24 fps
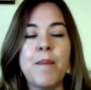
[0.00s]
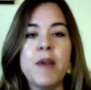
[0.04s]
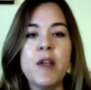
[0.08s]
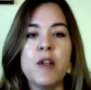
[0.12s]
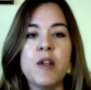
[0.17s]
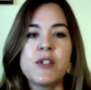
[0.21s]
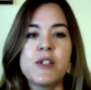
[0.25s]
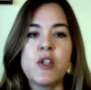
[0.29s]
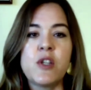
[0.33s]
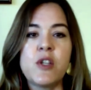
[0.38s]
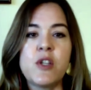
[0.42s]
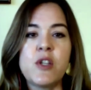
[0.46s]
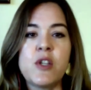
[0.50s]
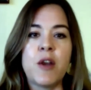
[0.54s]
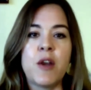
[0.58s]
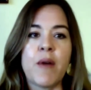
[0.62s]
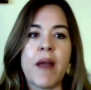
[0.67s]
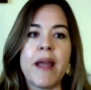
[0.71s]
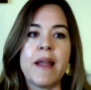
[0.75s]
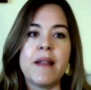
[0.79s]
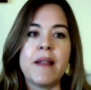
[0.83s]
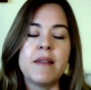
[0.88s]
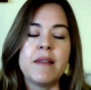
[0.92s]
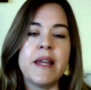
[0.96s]
So many
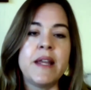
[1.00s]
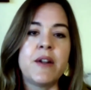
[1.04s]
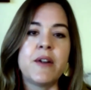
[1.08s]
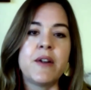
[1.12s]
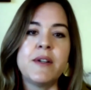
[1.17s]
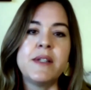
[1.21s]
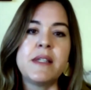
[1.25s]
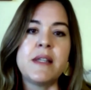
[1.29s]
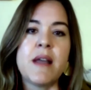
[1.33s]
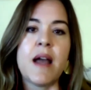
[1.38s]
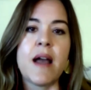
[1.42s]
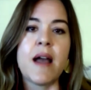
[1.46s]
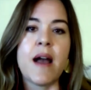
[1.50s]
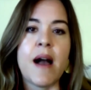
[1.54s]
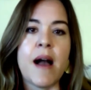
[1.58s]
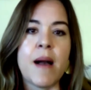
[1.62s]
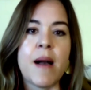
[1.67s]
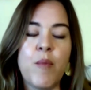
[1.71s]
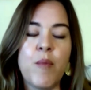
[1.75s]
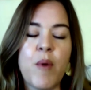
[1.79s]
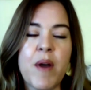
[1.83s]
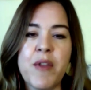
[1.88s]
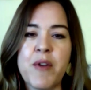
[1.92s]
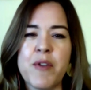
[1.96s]
great leaders,
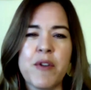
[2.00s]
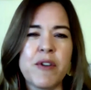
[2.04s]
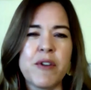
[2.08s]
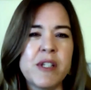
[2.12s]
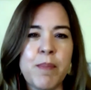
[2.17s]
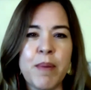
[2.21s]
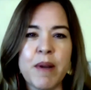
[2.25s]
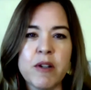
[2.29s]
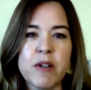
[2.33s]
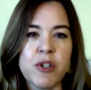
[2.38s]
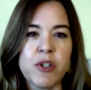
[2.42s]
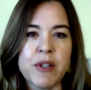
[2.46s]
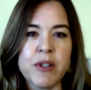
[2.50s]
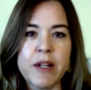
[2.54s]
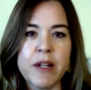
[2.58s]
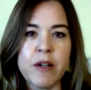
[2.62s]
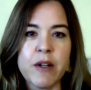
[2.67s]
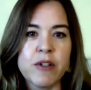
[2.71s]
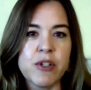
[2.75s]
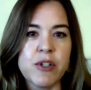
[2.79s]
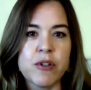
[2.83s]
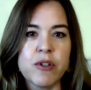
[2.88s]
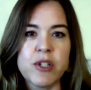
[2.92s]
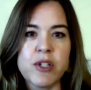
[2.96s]
whether they're spiritual
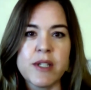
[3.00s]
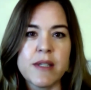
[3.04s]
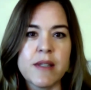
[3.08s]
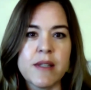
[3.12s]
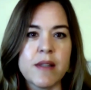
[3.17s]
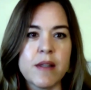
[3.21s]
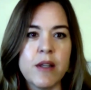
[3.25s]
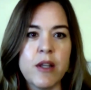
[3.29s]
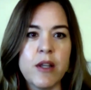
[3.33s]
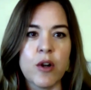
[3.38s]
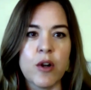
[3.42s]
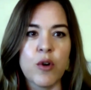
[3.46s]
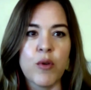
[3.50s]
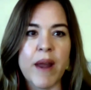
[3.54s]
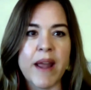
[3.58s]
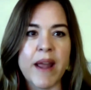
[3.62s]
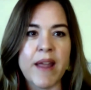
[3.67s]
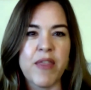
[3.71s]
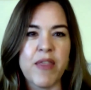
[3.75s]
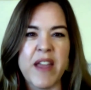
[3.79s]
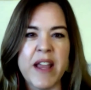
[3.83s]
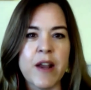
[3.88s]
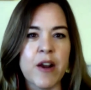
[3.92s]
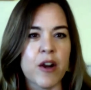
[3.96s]
leaders or just
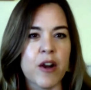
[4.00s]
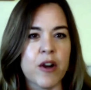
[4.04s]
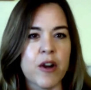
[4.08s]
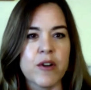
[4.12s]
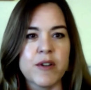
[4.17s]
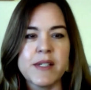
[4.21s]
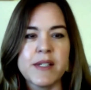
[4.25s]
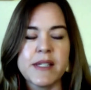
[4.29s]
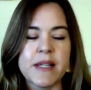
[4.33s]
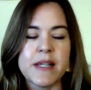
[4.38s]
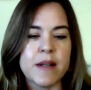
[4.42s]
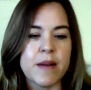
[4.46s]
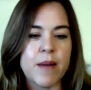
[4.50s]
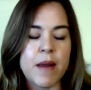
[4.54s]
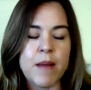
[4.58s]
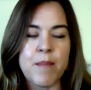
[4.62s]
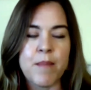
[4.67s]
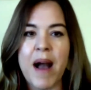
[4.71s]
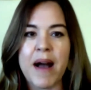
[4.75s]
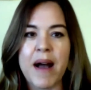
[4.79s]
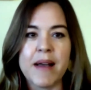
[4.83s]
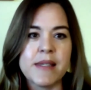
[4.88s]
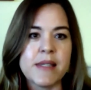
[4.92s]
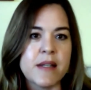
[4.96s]
great thinkers and
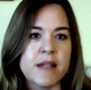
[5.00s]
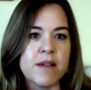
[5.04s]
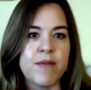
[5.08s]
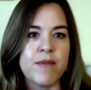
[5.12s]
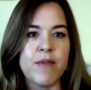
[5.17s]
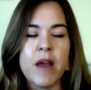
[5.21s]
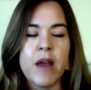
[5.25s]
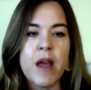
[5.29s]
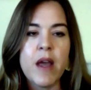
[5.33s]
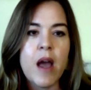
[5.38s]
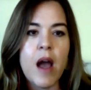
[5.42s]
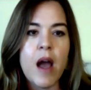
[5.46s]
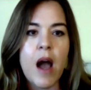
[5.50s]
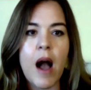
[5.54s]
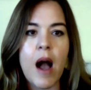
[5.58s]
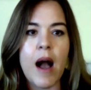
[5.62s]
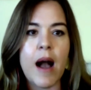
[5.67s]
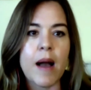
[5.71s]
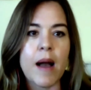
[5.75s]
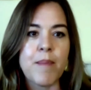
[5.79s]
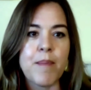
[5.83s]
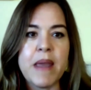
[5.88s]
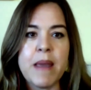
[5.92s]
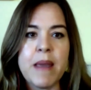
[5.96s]
positive
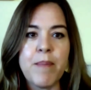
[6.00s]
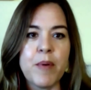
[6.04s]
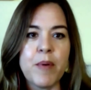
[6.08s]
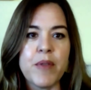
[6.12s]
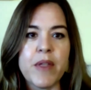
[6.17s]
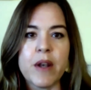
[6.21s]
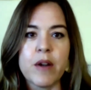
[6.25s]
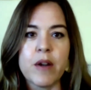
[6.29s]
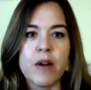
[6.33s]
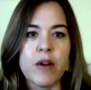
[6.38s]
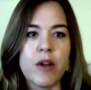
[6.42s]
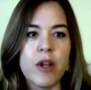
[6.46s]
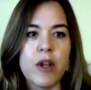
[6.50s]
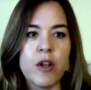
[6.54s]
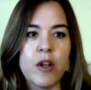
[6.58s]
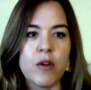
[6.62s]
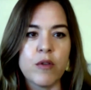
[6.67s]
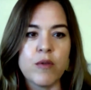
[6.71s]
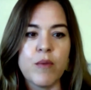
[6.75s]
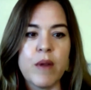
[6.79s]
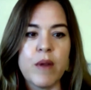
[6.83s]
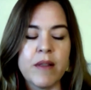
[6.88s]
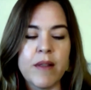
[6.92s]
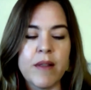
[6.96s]
people that are
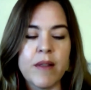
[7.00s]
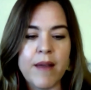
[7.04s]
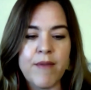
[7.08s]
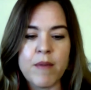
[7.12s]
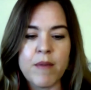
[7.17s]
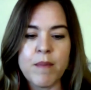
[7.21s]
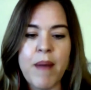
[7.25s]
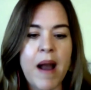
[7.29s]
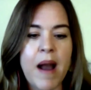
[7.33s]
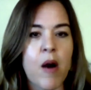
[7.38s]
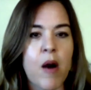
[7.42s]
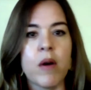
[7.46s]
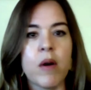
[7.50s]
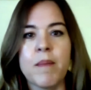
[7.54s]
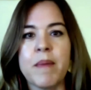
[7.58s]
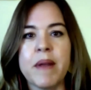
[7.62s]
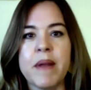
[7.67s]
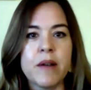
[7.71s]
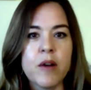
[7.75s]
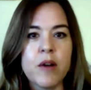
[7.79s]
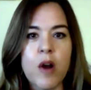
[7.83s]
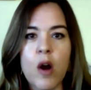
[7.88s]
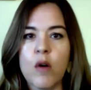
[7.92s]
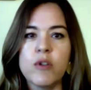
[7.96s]
life
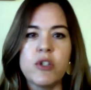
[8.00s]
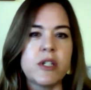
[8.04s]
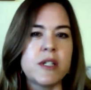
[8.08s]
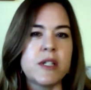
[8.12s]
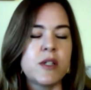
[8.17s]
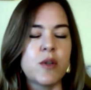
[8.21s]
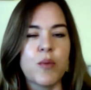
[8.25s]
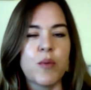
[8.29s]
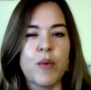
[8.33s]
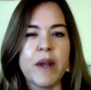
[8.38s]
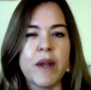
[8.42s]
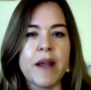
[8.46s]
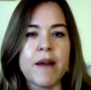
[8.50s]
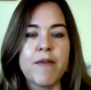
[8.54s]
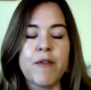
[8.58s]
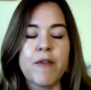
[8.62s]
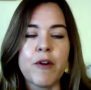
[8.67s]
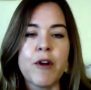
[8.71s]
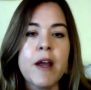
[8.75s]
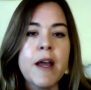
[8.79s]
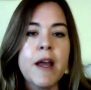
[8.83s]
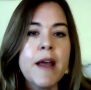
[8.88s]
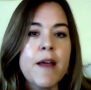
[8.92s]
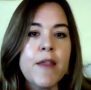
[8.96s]
empowerment coaches or
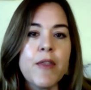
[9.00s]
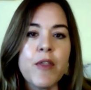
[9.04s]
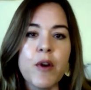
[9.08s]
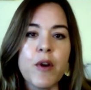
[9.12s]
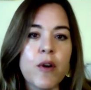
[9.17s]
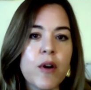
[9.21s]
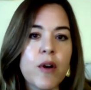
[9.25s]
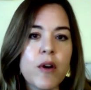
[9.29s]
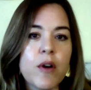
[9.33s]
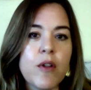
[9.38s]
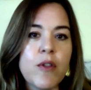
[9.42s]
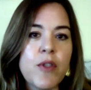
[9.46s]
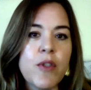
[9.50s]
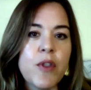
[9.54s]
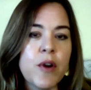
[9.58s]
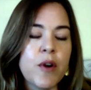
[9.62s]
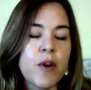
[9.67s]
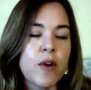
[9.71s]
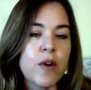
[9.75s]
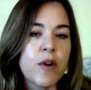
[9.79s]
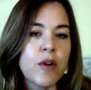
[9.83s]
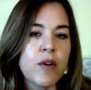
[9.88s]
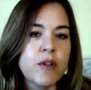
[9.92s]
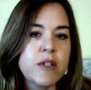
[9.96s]
whatever,
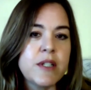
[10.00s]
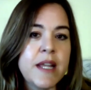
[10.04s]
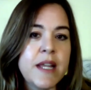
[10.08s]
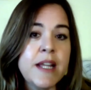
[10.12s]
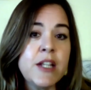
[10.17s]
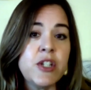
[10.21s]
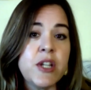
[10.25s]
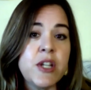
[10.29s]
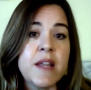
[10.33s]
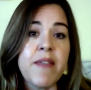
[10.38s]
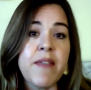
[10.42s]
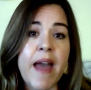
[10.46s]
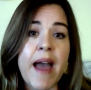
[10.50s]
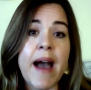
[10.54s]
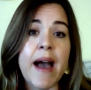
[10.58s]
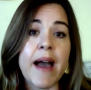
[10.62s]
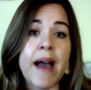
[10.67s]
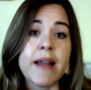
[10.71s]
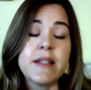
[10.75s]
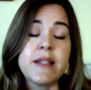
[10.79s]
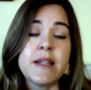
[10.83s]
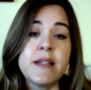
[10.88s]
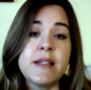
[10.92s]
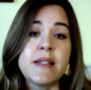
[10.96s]
they're teaching
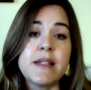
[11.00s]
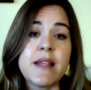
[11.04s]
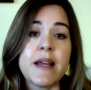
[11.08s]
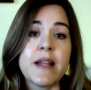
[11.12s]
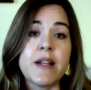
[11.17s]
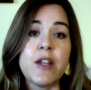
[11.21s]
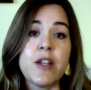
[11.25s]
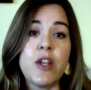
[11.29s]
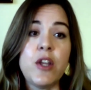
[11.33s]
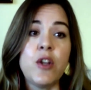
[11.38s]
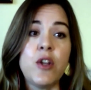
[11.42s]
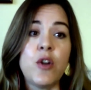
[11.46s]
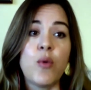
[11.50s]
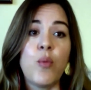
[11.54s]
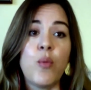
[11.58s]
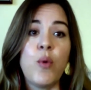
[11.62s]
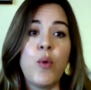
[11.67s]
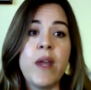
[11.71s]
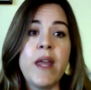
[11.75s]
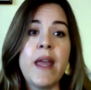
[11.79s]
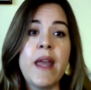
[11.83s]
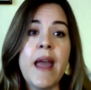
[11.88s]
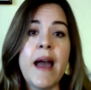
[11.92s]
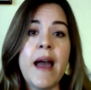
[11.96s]
that is that
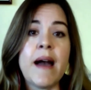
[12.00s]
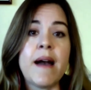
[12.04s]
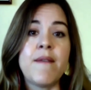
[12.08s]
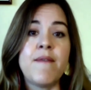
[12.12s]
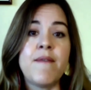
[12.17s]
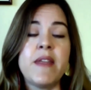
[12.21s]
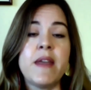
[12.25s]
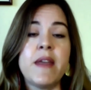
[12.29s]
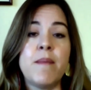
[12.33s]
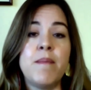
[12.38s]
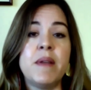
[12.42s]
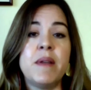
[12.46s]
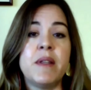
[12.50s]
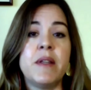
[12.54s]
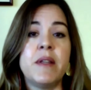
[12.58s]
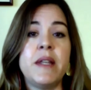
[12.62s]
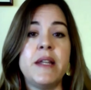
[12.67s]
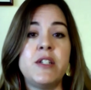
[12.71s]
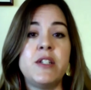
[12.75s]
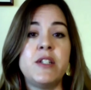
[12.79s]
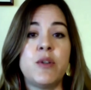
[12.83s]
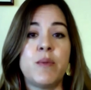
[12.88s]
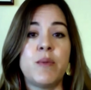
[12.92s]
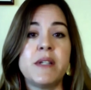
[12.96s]
we have the ability
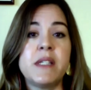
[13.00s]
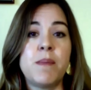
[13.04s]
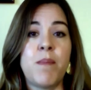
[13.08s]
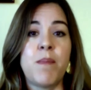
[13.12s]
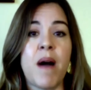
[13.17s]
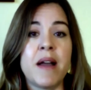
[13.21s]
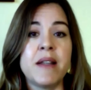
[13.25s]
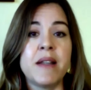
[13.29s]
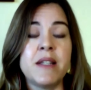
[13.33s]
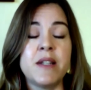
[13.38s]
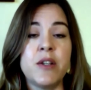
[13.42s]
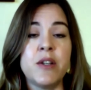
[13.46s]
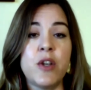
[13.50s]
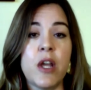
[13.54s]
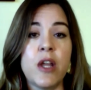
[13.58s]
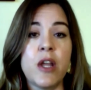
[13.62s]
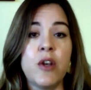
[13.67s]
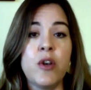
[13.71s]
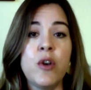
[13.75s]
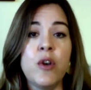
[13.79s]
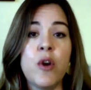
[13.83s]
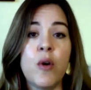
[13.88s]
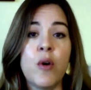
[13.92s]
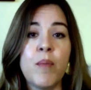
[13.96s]
to respond,
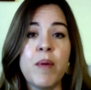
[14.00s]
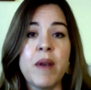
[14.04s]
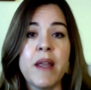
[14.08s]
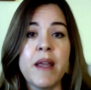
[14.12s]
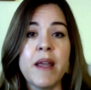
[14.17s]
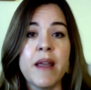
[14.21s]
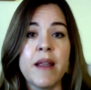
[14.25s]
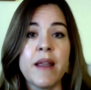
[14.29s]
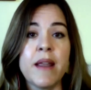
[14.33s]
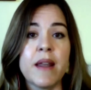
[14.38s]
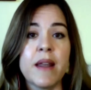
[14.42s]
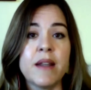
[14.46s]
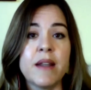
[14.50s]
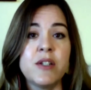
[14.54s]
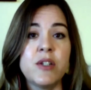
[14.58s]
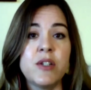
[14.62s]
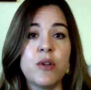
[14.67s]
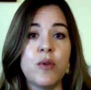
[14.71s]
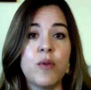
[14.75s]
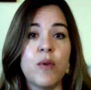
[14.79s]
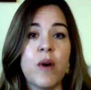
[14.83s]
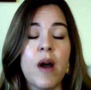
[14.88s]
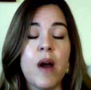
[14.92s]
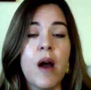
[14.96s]
and nobody can get
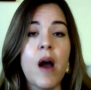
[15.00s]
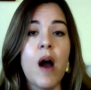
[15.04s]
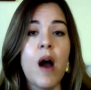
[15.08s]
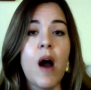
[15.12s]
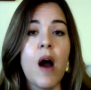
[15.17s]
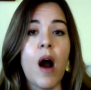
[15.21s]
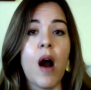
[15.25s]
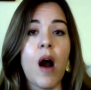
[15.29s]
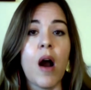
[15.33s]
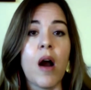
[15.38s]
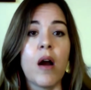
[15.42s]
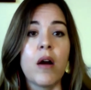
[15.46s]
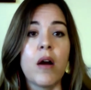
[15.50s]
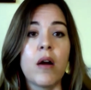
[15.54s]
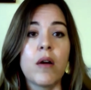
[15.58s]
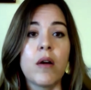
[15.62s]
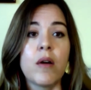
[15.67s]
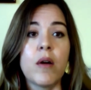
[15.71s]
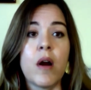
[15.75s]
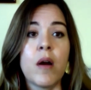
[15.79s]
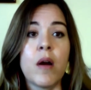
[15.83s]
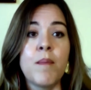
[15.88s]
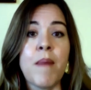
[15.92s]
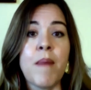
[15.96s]
into
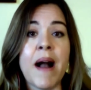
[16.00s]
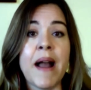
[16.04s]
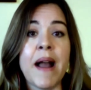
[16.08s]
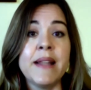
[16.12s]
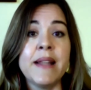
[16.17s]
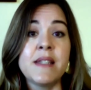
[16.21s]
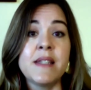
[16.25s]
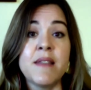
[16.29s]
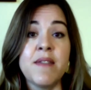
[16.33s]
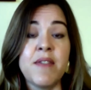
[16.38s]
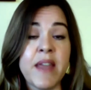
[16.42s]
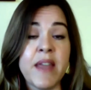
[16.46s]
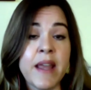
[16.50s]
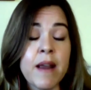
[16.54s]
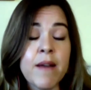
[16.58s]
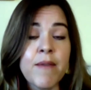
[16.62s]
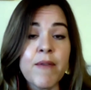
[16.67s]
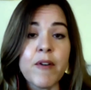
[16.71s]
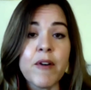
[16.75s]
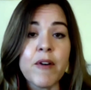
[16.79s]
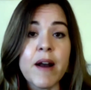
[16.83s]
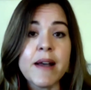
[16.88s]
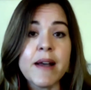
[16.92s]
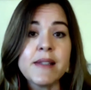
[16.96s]
our minds and think
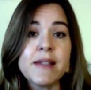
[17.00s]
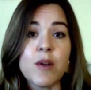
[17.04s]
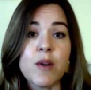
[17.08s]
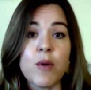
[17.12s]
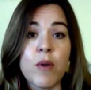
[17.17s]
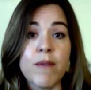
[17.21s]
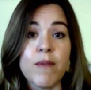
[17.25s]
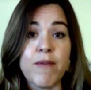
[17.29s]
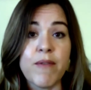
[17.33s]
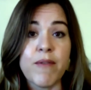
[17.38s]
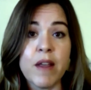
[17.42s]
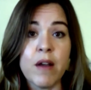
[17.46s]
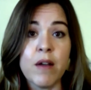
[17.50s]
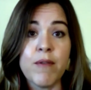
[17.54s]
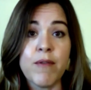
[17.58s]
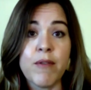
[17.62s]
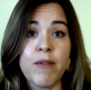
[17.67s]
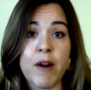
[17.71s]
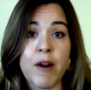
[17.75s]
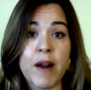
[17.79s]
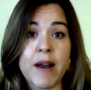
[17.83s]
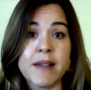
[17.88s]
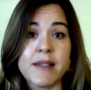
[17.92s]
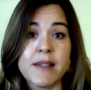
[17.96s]
for us or feel
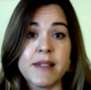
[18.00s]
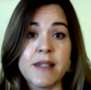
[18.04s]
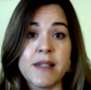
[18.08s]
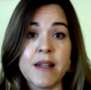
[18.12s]
for us.